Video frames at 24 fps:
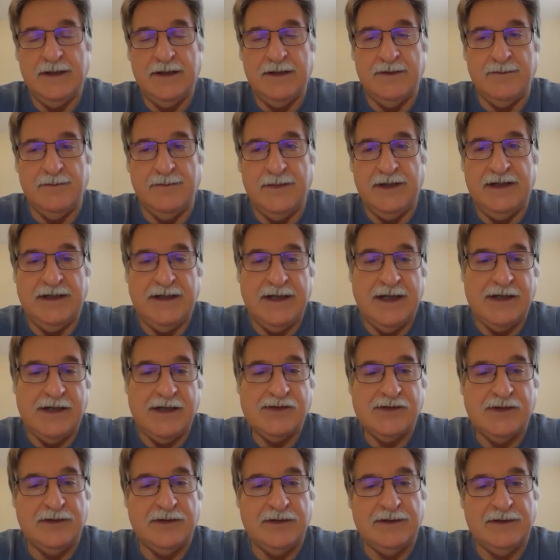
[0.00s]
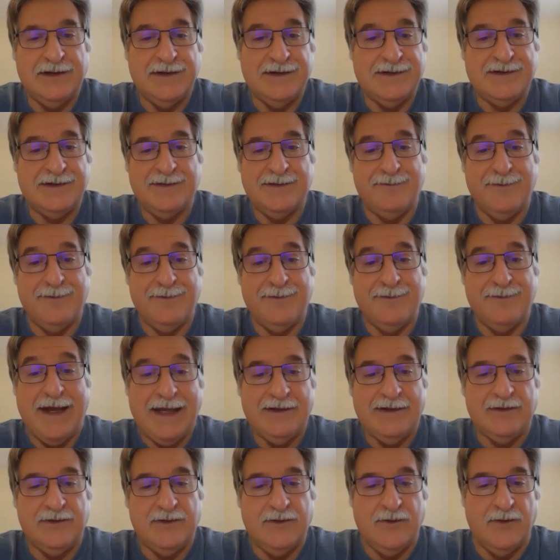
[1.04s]
mediation is
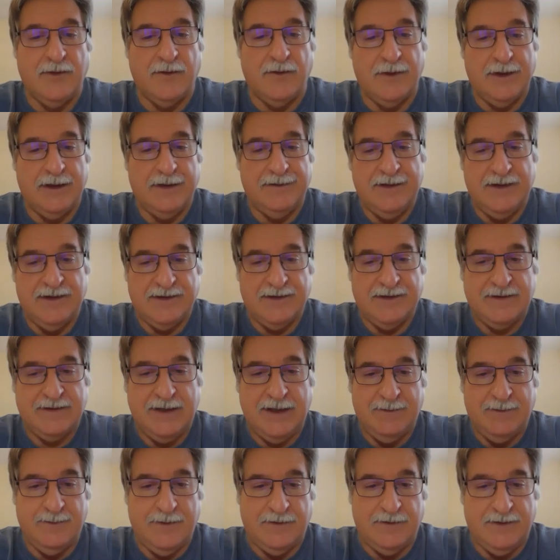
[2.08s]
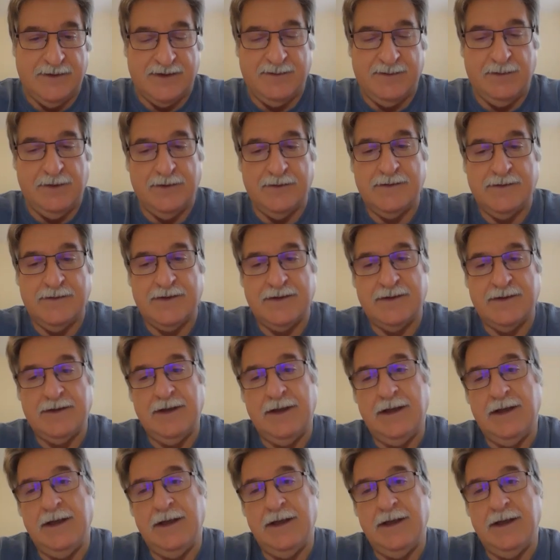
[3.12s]
mandatory in these type of disputes,